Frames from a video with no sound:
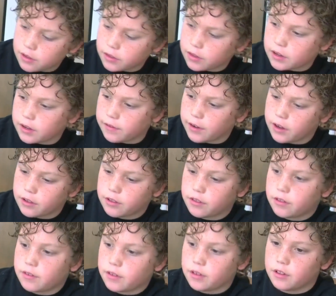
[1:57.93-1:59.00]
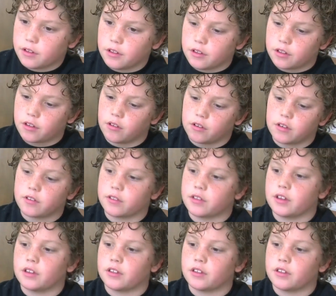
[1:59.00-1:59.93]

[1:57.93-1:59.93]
to the T-Rex. So you can see